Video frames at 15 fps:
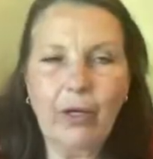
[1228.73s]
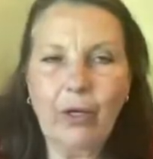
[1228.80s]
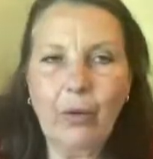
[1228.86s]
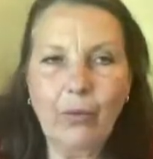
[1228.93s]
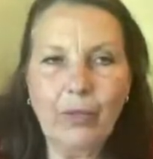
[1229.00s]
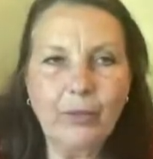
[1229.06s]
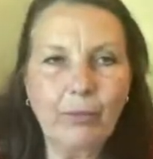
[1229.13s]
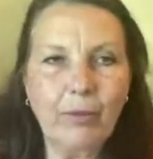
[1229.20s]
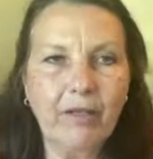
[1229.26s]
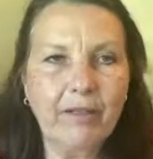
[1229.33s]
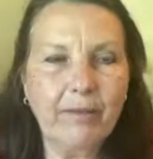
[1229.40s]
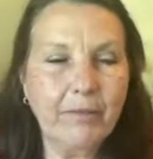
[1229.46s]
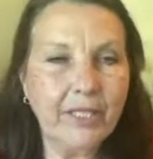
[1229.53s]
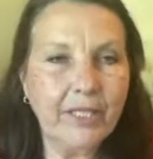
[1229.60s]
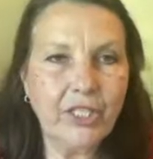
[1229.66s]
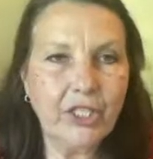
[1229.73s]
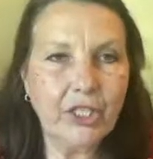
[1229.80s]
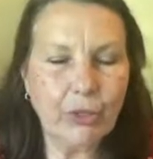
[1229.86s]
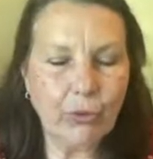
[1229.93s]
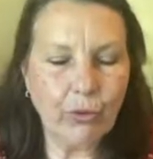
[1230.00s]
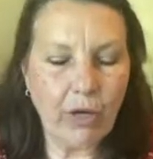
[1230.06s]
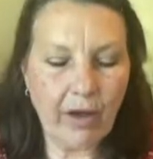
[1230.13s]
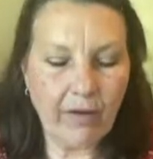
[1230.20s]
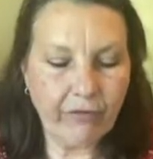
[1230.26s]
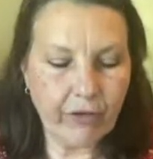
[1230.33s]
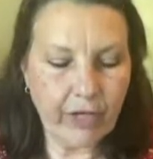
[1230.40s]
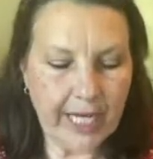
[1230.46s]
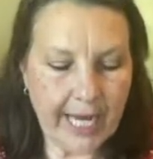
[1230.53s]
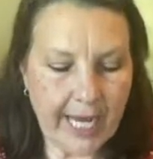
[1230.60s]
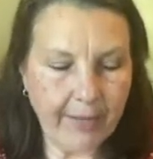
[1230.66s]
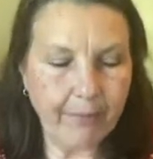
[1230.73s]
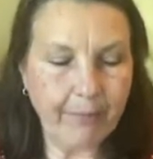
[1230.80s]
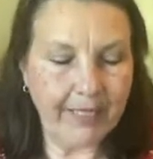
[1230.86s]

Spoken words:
always welcome to just draw it freehand.